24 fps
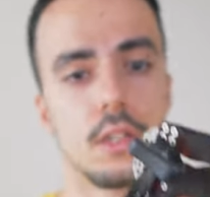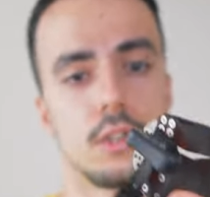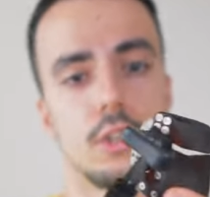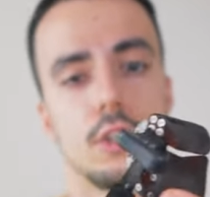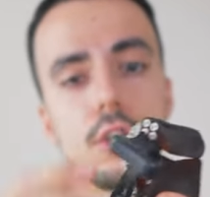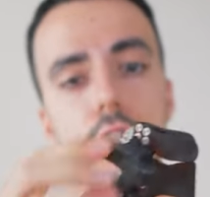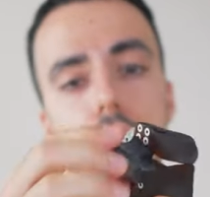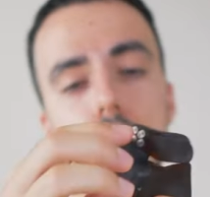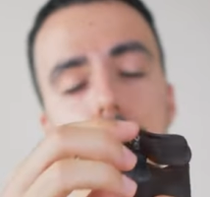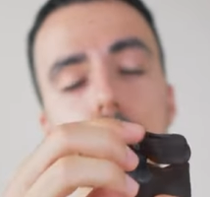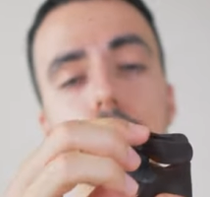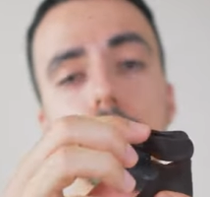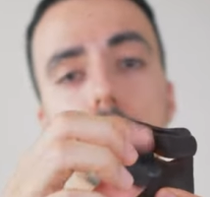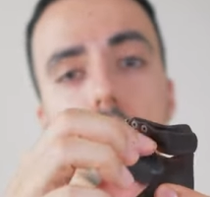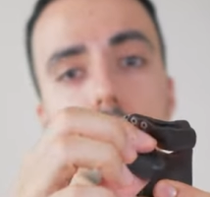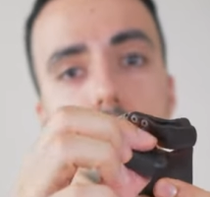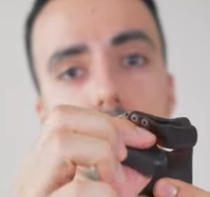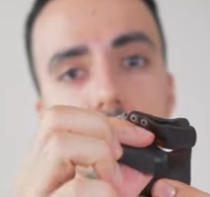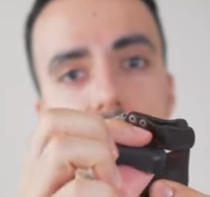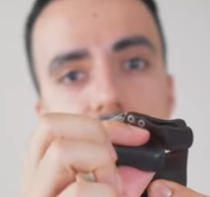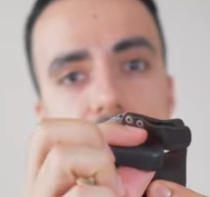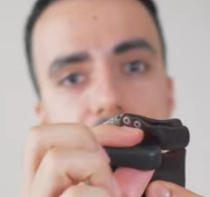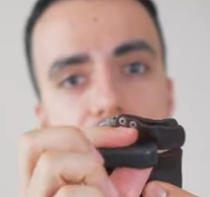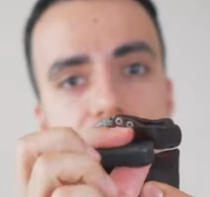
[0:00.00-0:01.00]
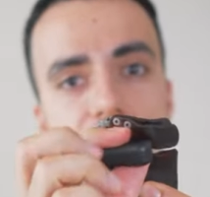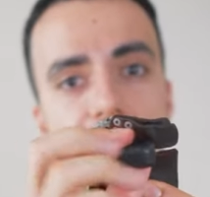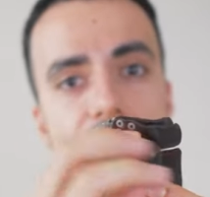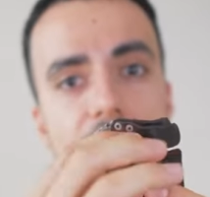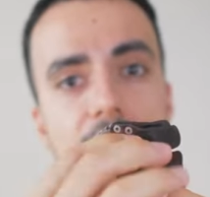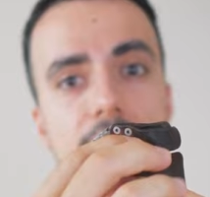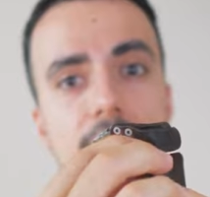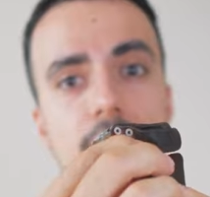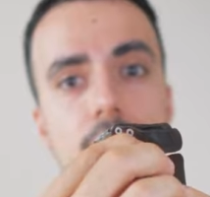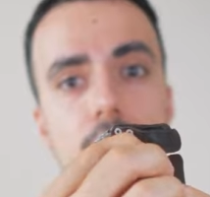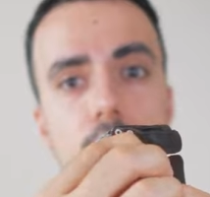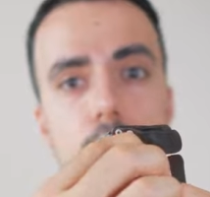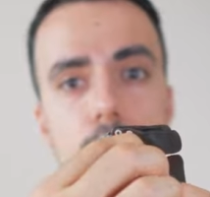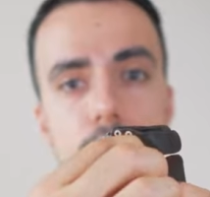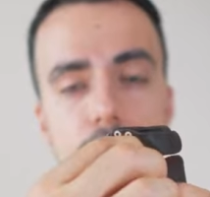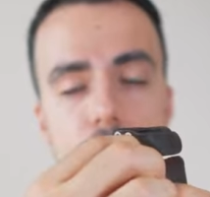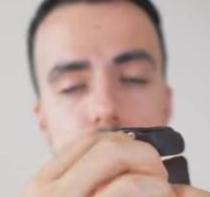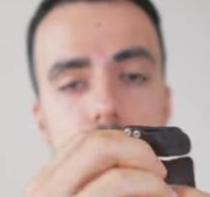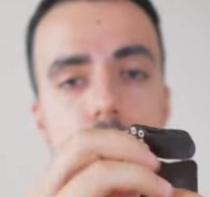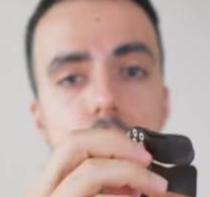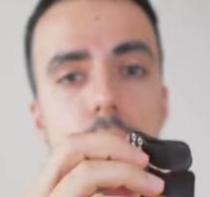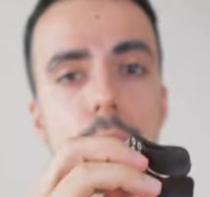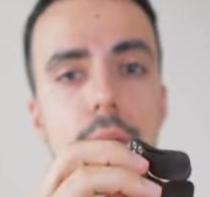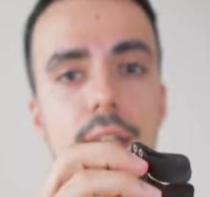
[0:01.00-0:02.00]
So you can use this angle
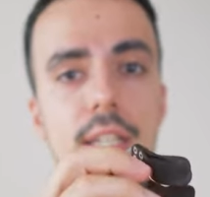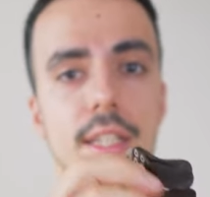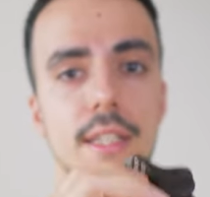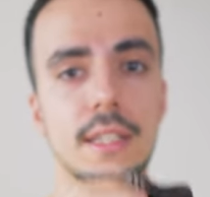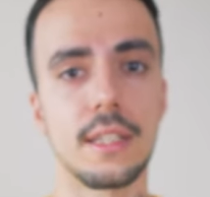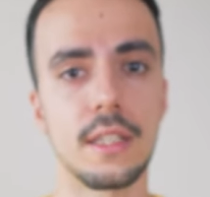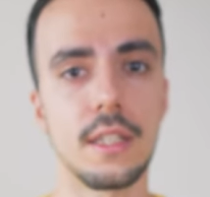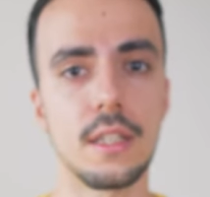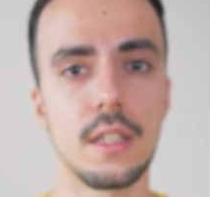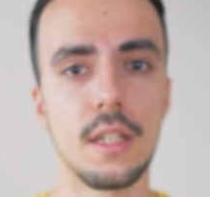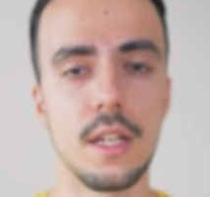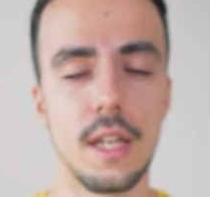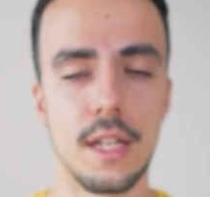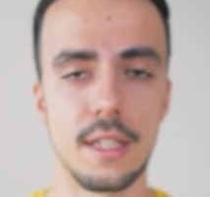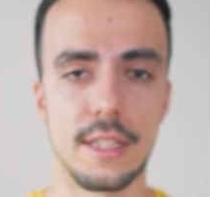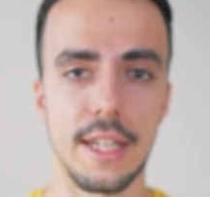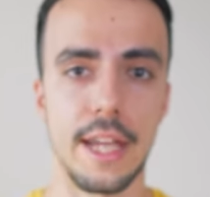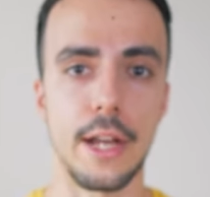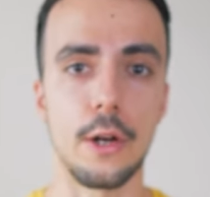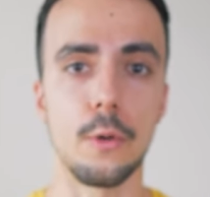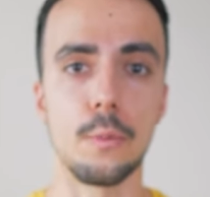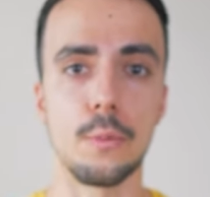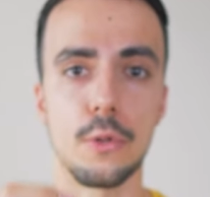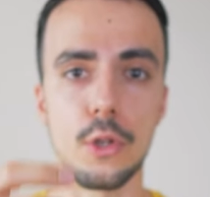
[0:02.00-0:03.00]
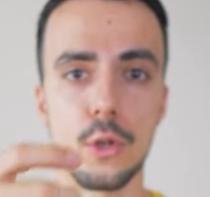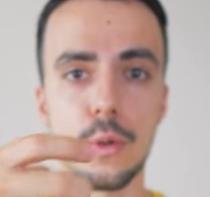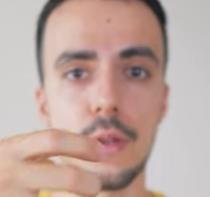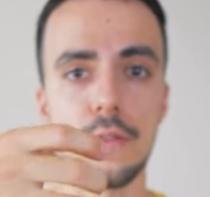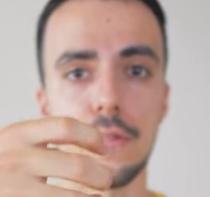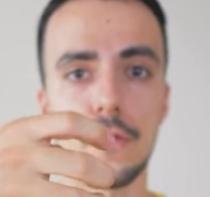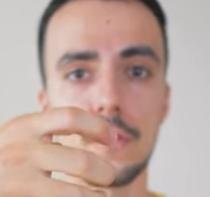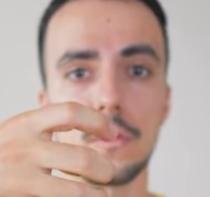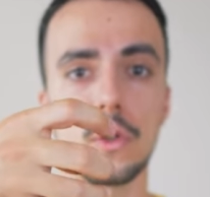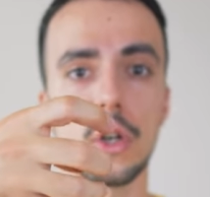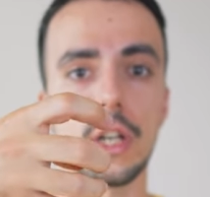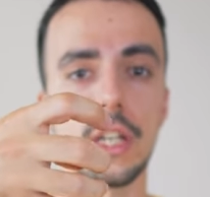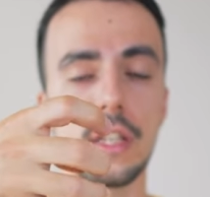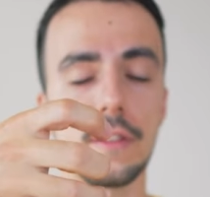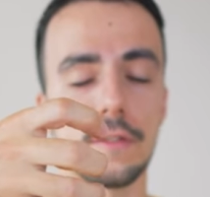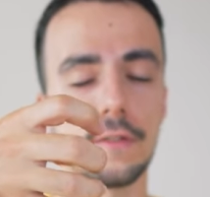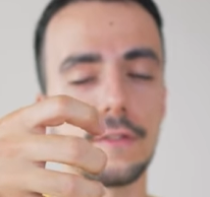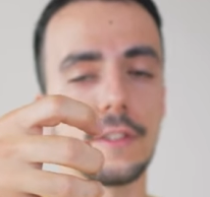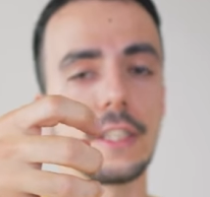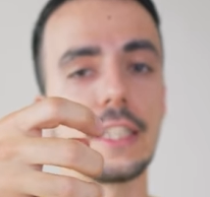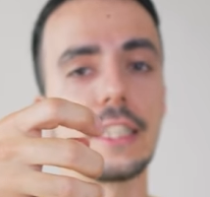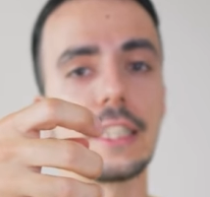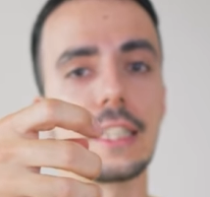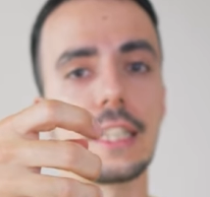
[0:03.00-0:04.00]
of the spacer to help you if you've got any
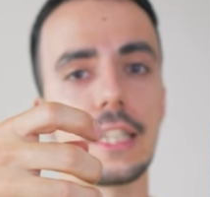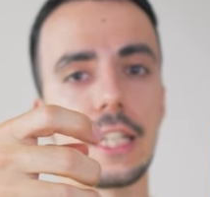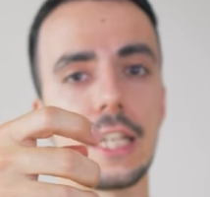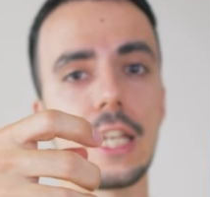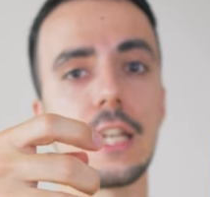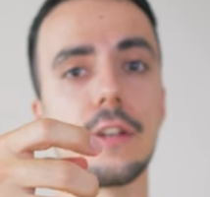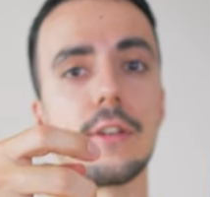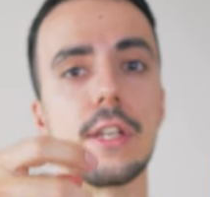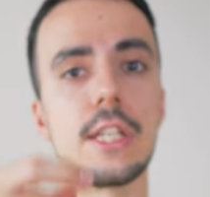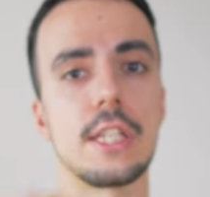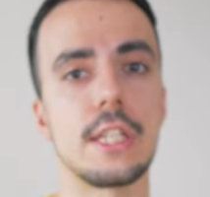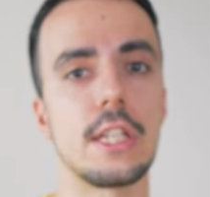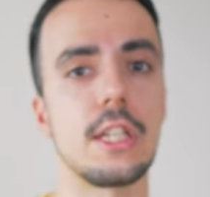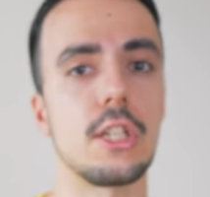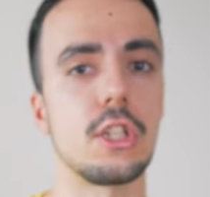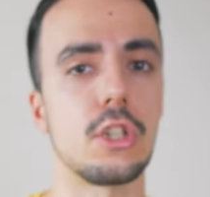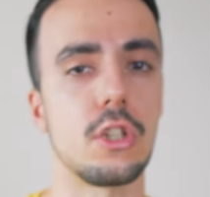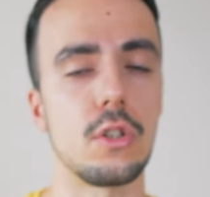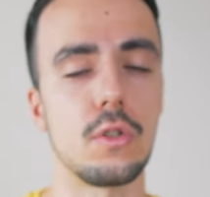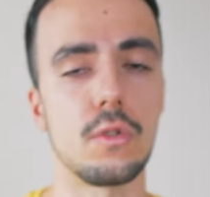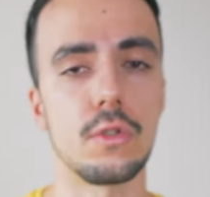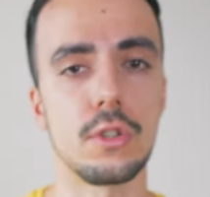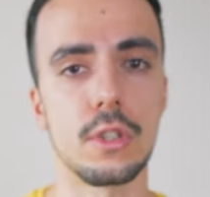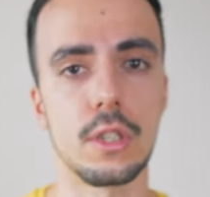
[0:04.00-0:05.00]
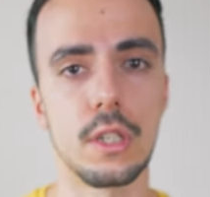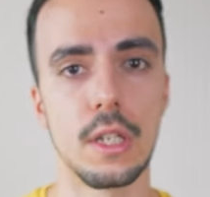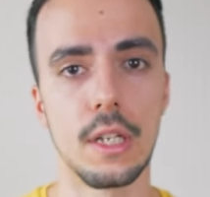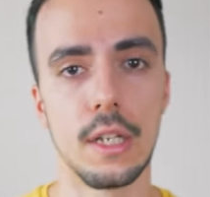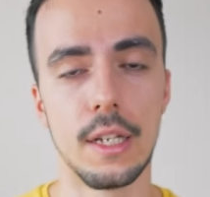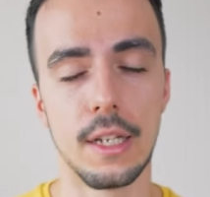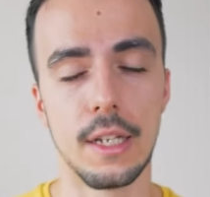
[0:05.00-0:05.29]
finger clearance issues.